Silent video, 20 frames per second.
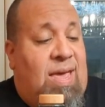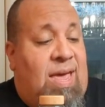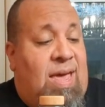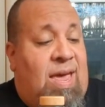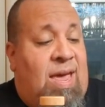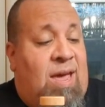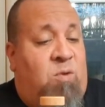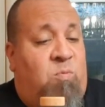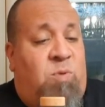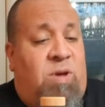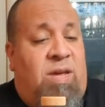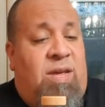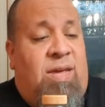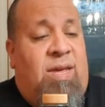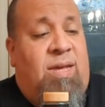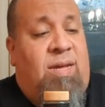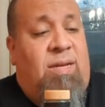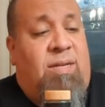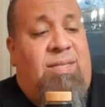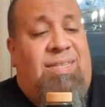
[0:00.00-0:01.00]
And
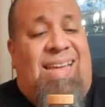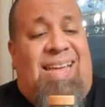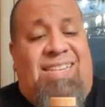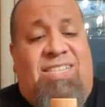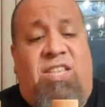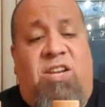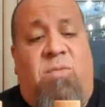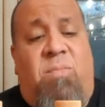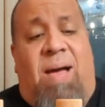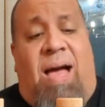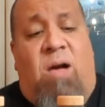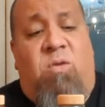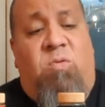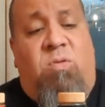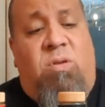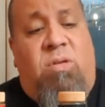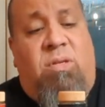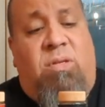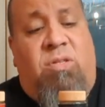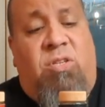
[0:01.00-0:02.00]
we tested them
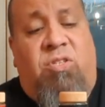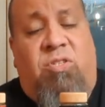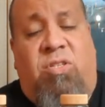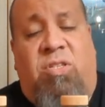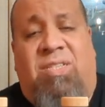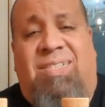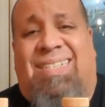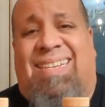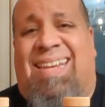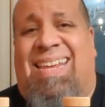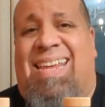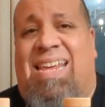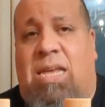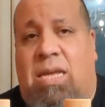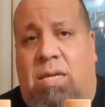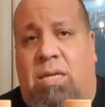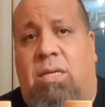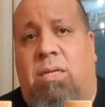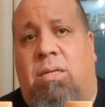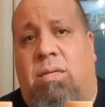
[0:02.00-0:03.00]
out just to see
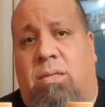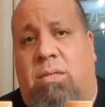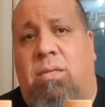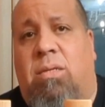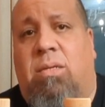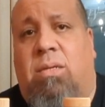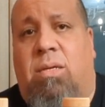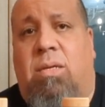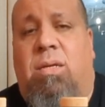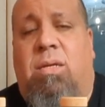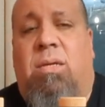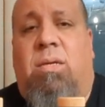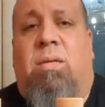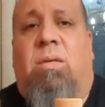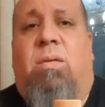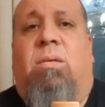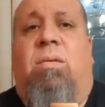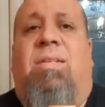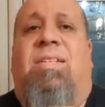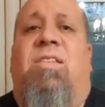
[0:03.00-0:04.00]

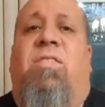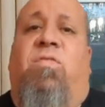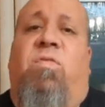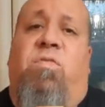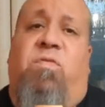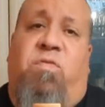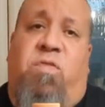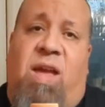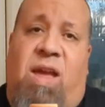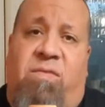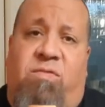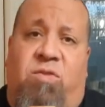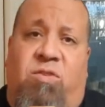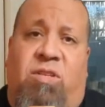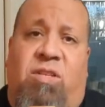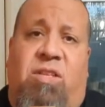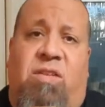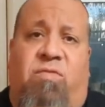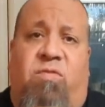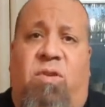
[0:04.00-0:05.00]
the different flavors,
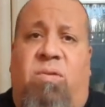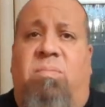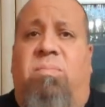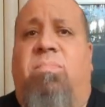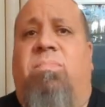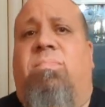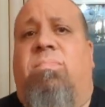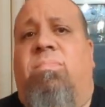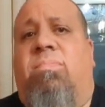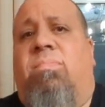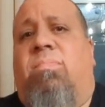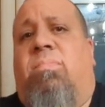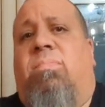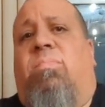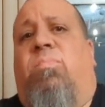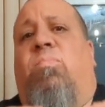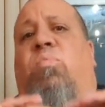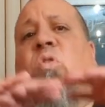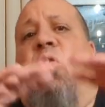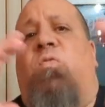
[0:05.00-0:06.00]
the different
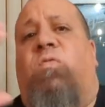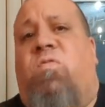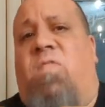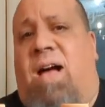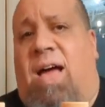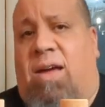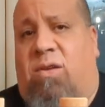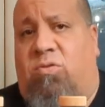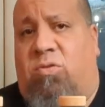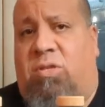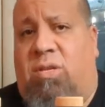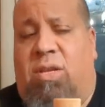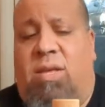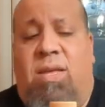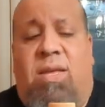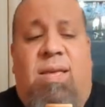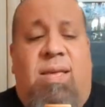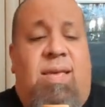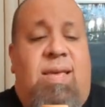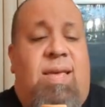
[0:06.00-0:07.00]
profiles.
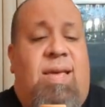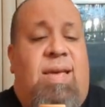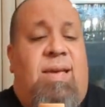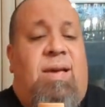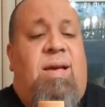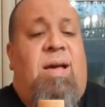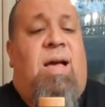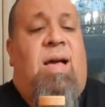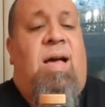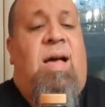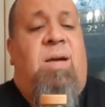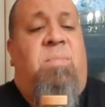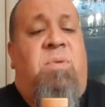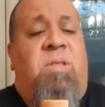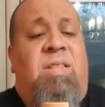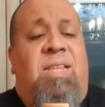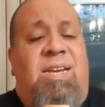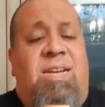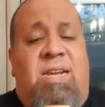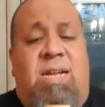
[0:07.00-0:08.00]

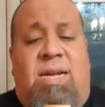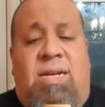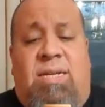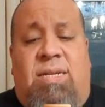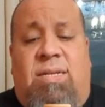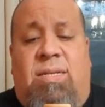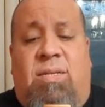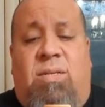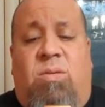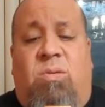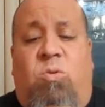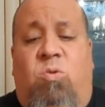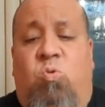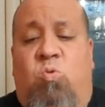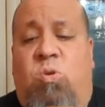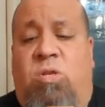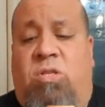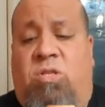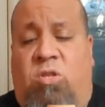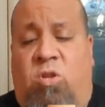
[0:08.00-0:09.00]
Melinda,
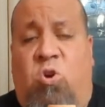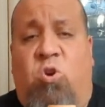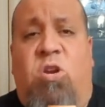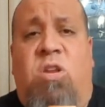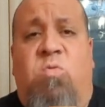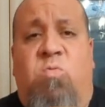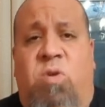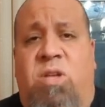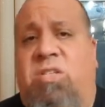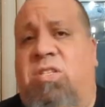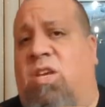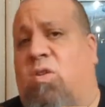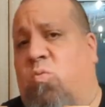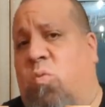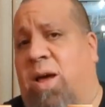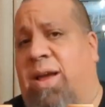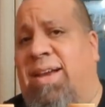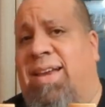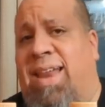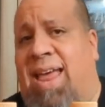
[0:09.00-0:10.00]
who is learning whiskey
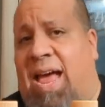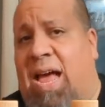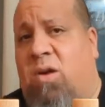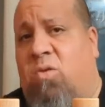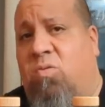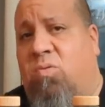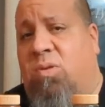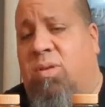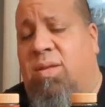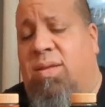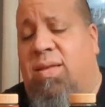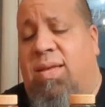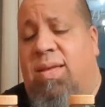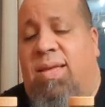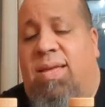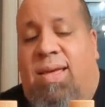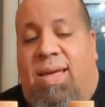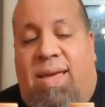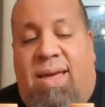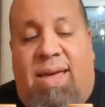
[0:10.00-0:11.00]
right now,
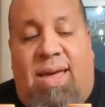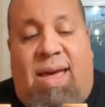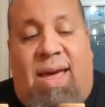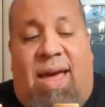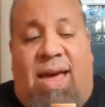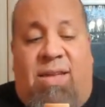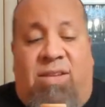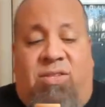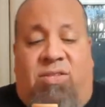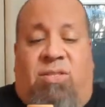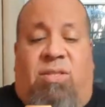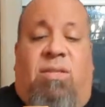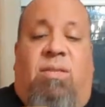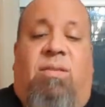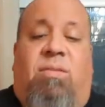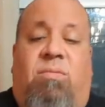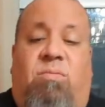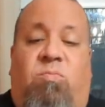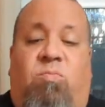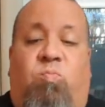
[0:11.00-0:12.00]
has
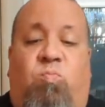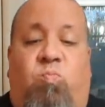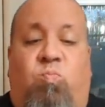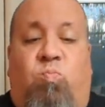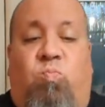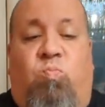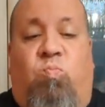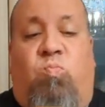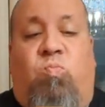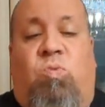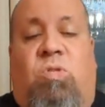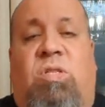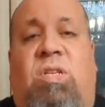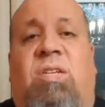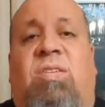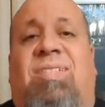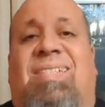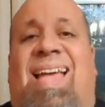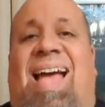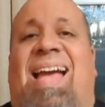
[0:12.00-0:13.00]

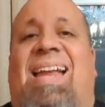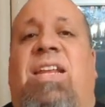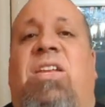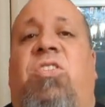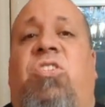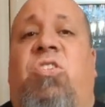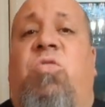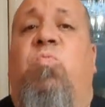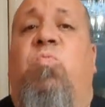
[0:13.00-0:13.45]
decided she